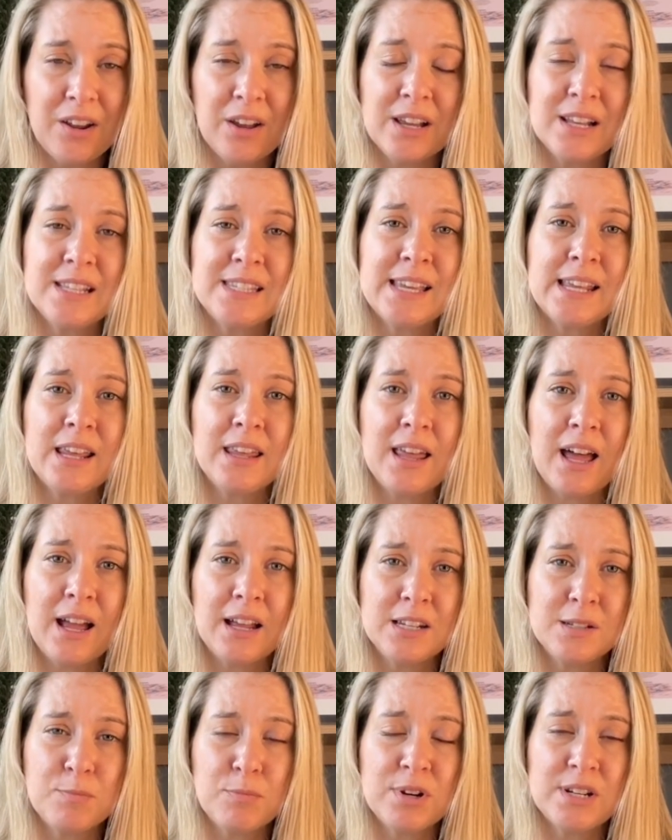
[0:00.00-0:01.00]
I consider
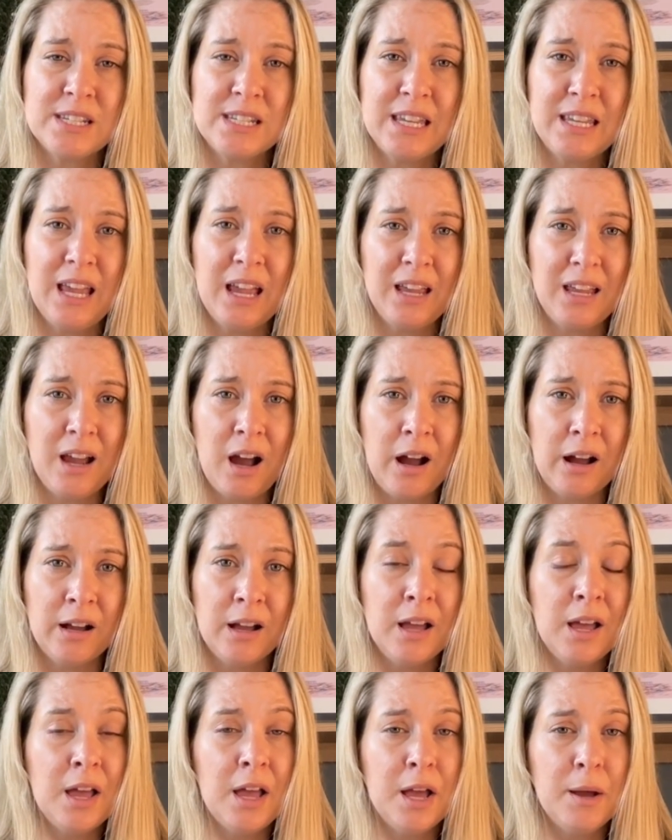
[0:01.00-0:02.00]
that pretty young.
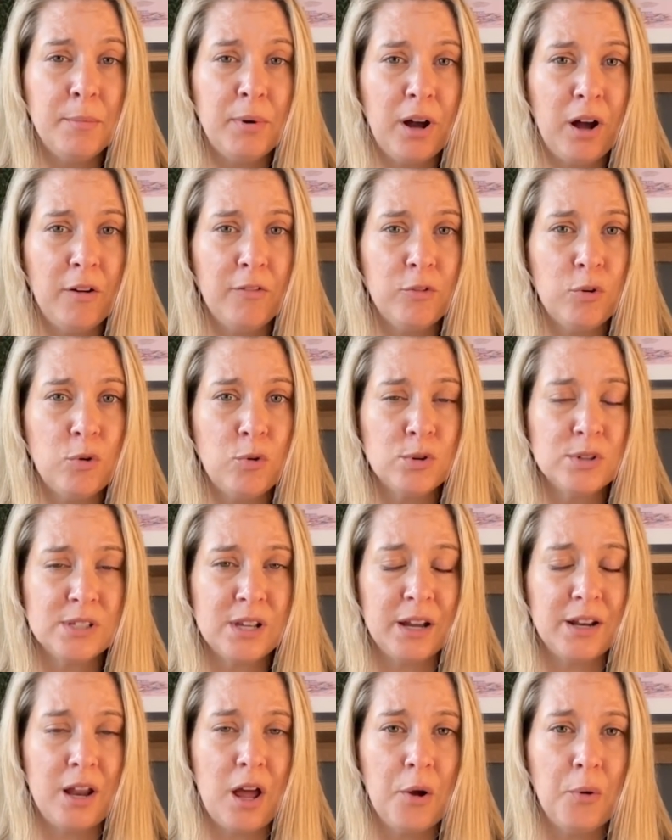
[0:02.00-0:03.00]
But of course,
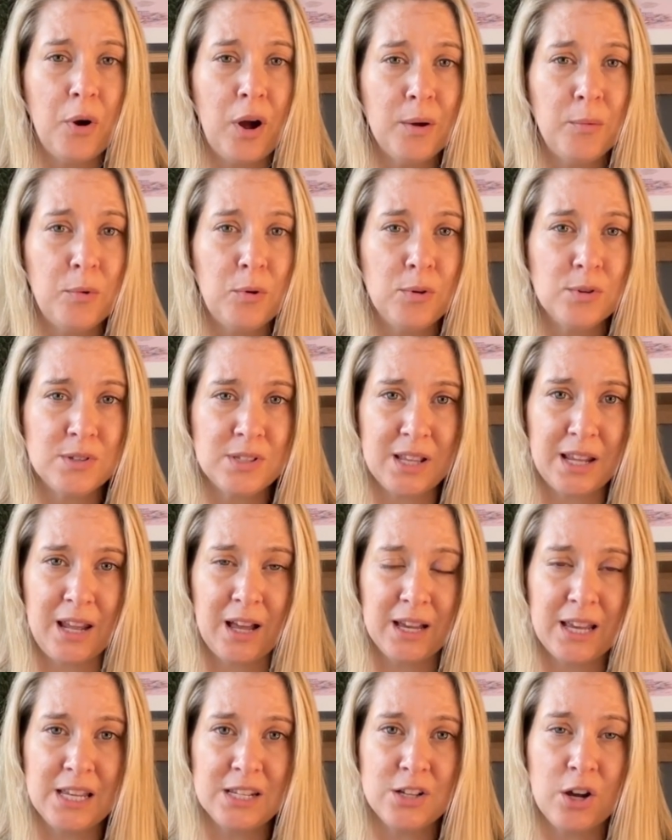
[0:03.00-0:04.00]
I know I was
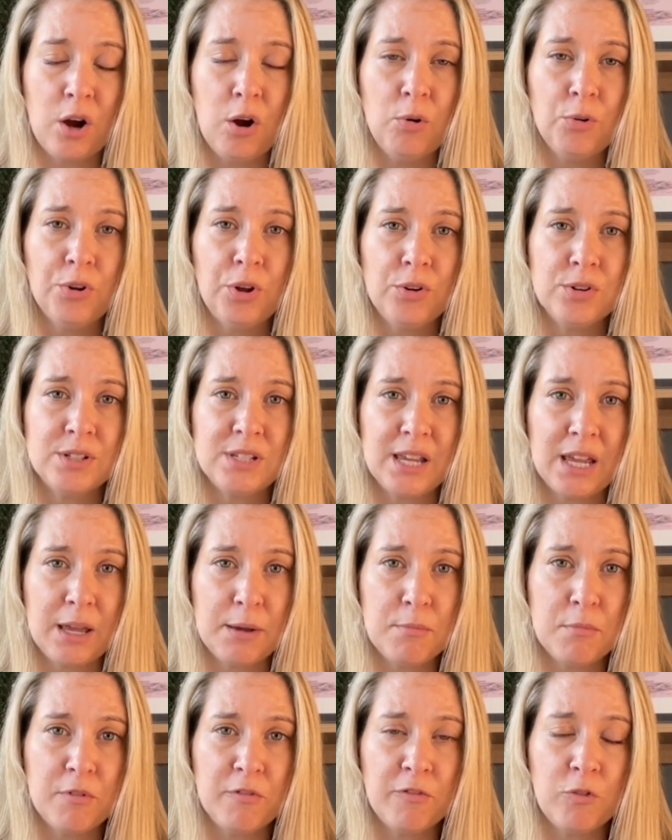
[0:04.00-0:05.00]
lucky to hold on to
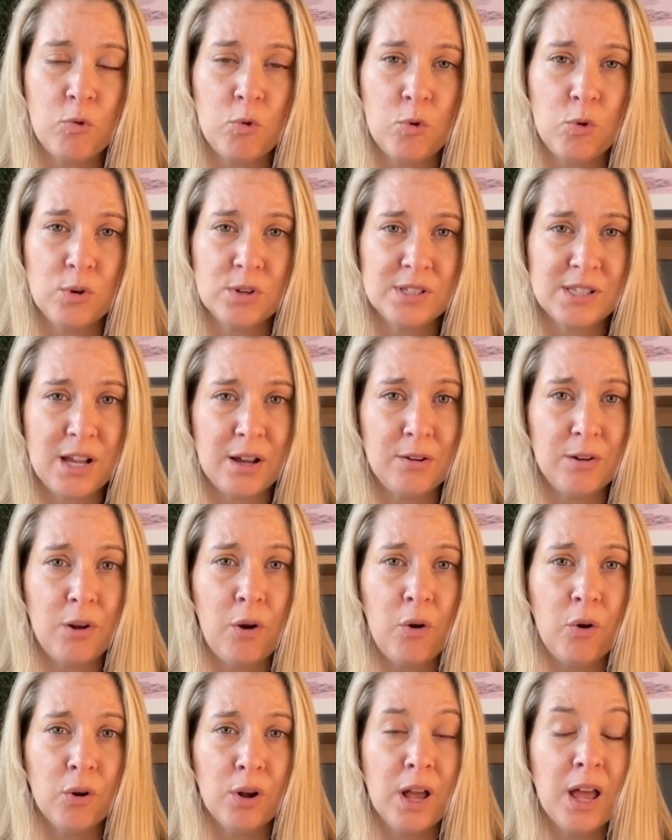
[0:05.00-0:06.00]
him for so
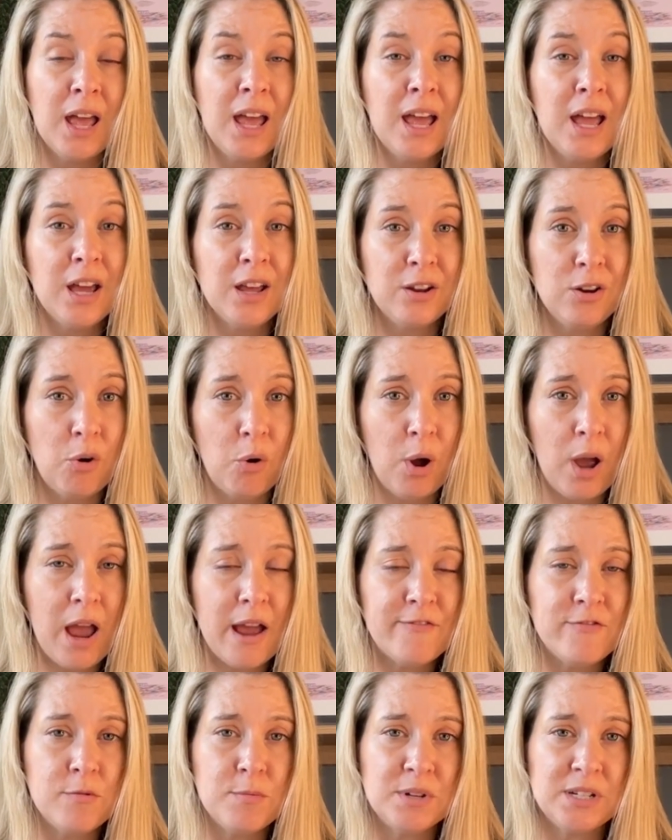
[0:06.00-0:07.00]
long. Not
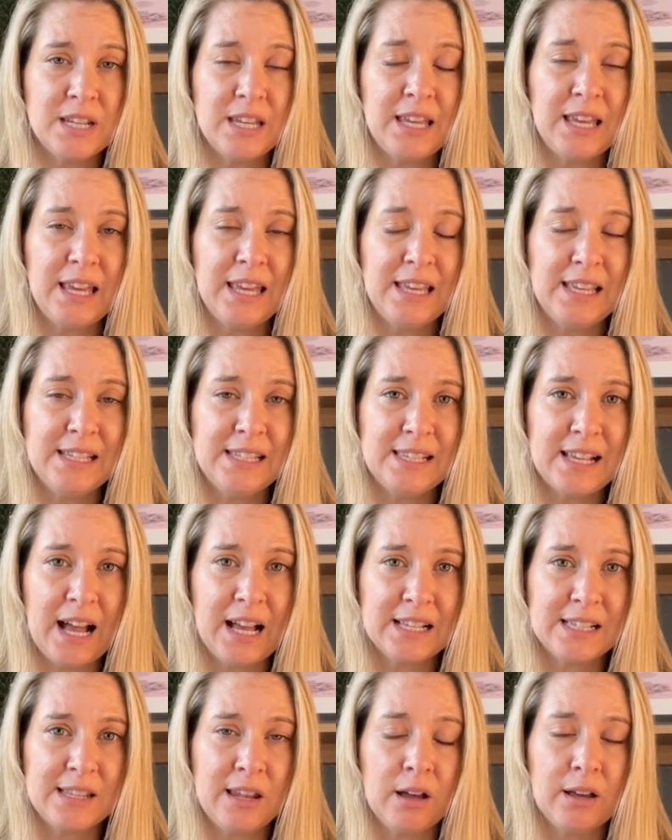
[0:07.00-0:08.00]
everybody is
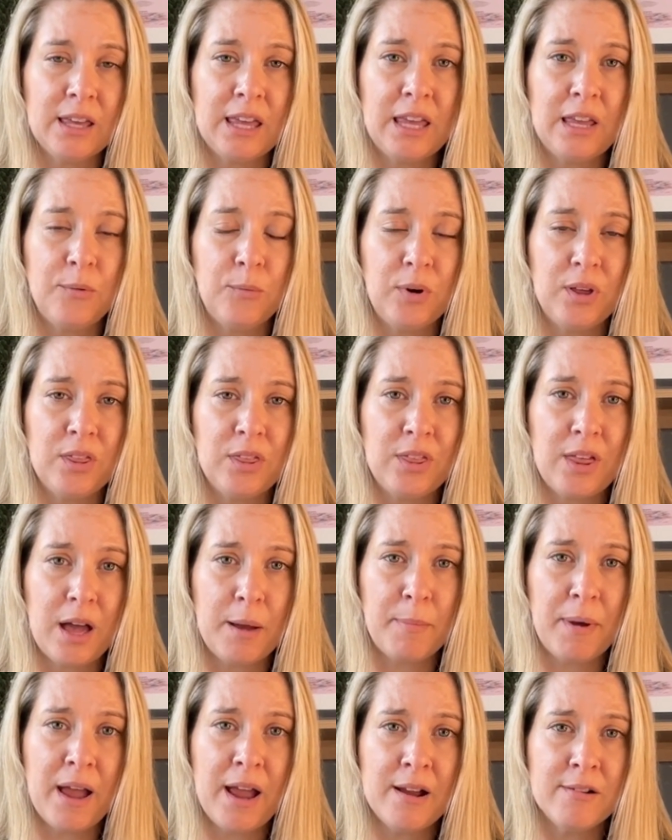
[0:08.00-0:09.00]
as lucky with their
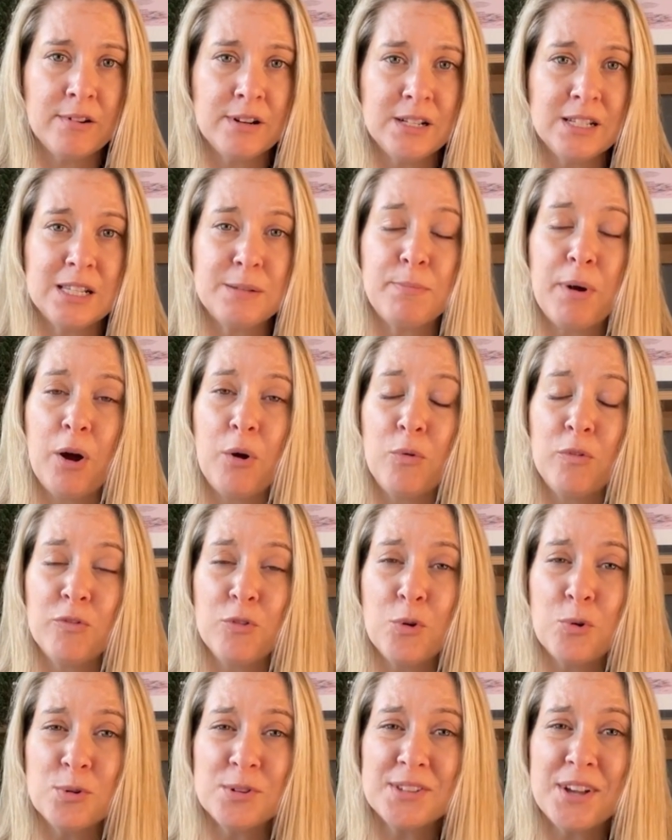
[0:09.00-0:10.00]
parents, but of
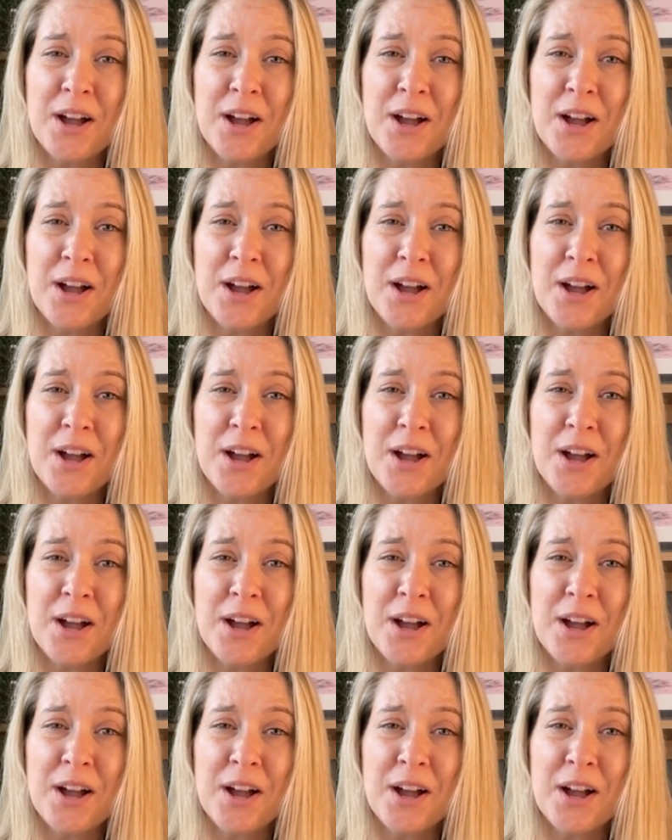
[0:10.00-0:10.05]
course,